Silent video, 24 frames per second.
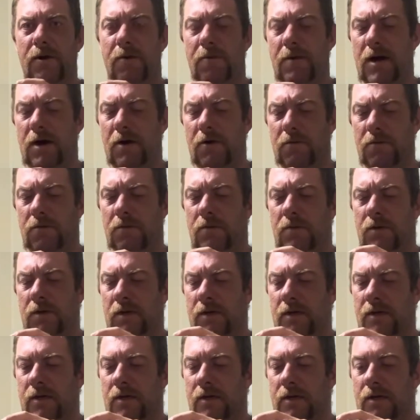well
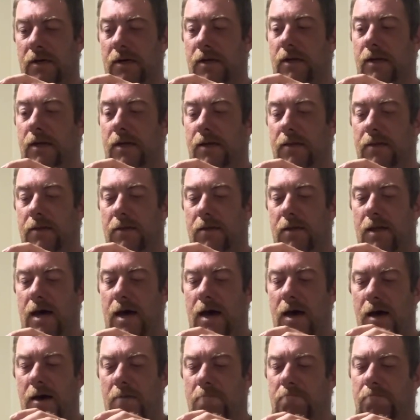
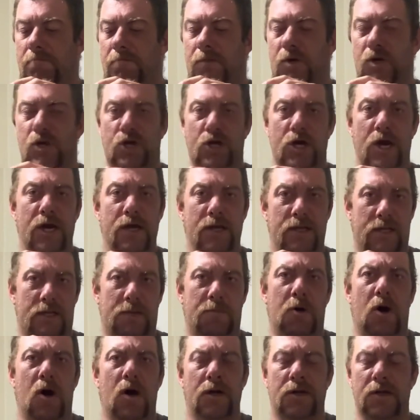to show you the
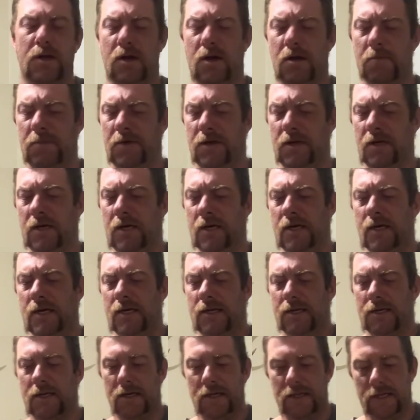spikes on it. But
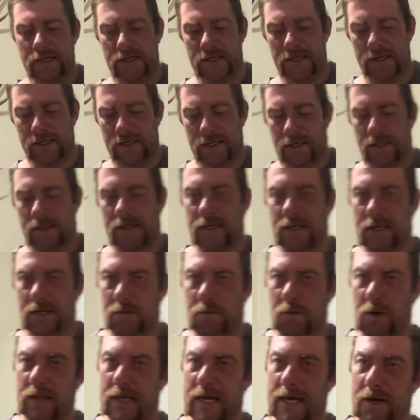so this is
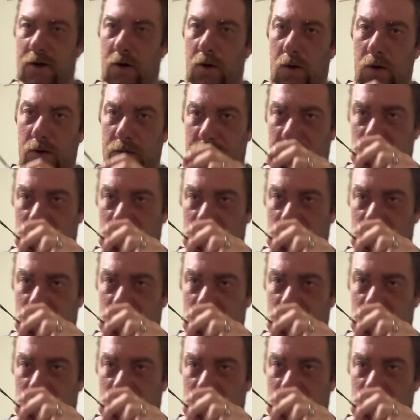what they call the